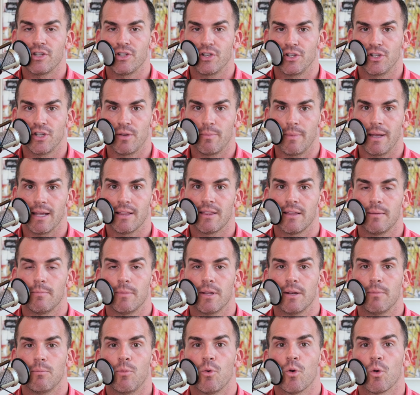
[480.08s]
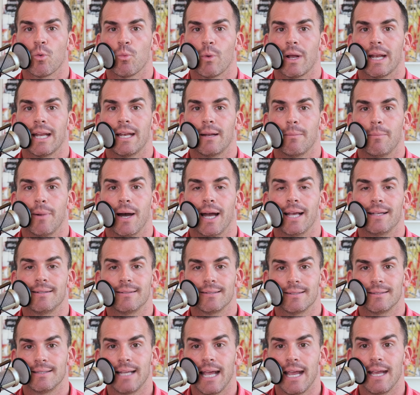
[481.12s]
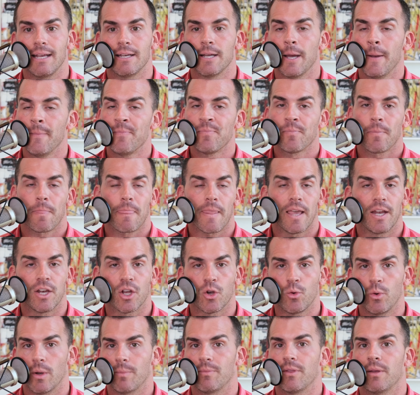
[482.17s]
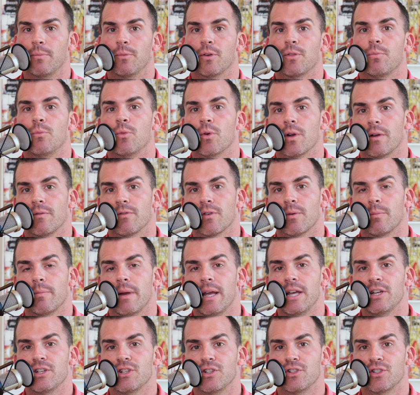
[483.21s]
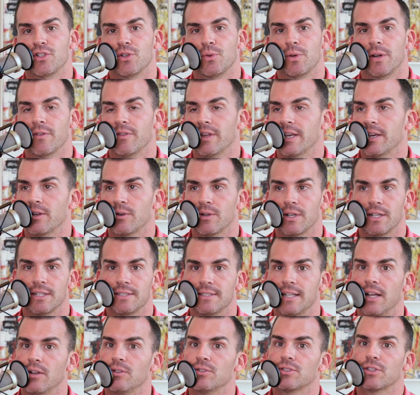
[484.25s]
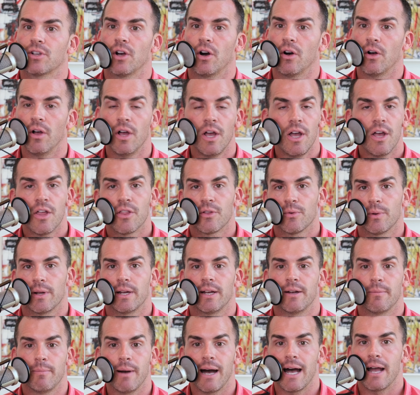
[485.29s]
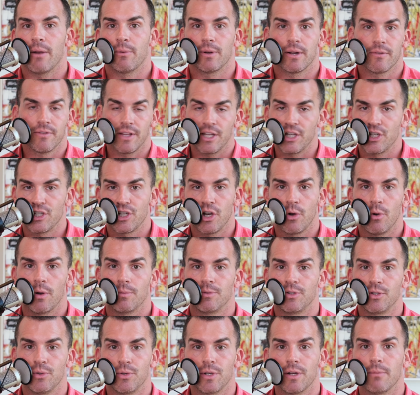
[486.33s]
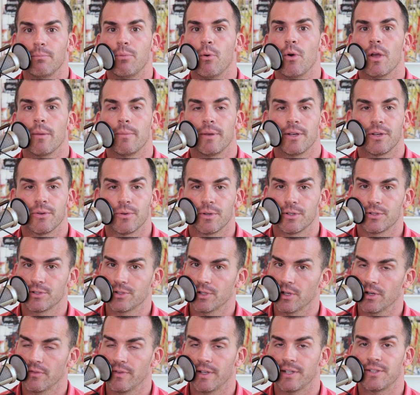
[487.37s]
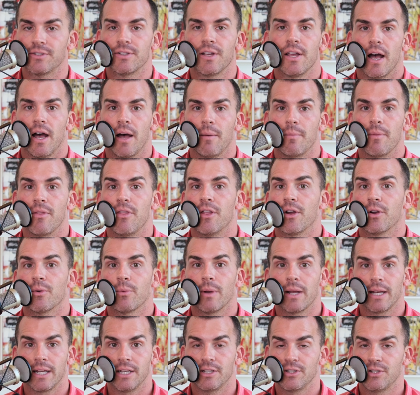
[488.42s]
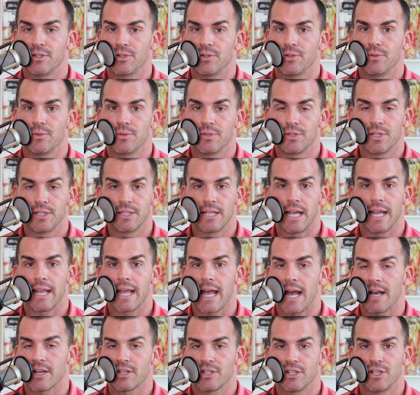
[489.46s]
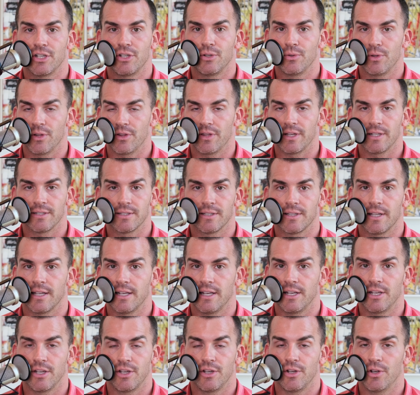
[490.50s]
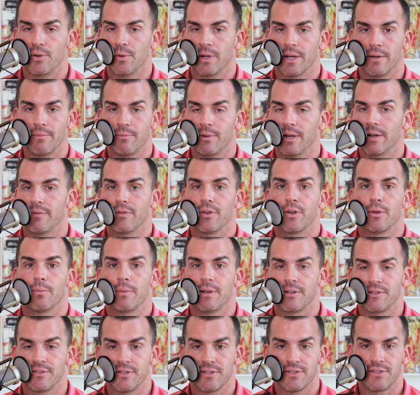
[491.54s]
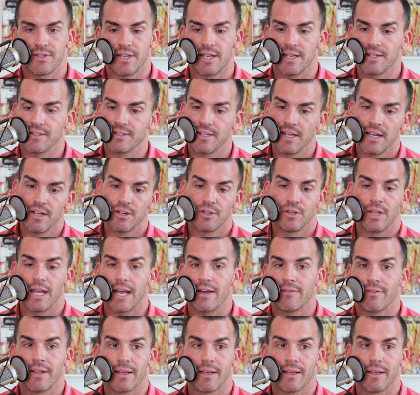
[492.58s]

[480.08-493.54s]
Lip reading: to make them in a more ready to buy state and equip them with more information? So whenever they get on a sales call, they're ready to buy. Whenever they show up to an appointment or a service, they're ready to take action and do the things that they need to do, whatever your business is. Do they have, like,